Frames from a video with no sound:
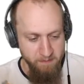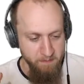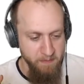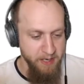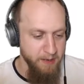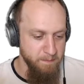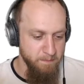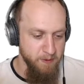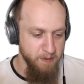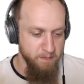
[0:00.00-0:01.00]
app
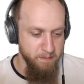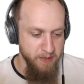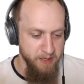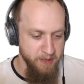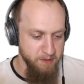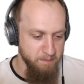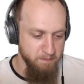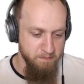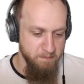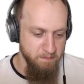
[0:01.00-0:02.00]
will be
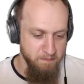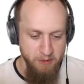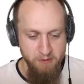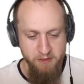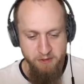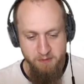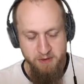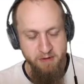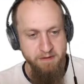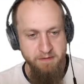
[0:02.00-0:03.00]
broken tomorrow
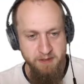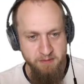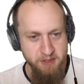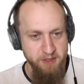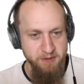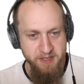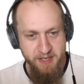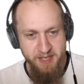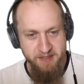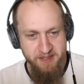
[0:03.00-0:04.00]
if I switch to the
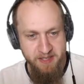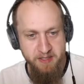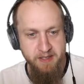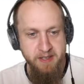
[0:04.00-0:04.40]
next nightly.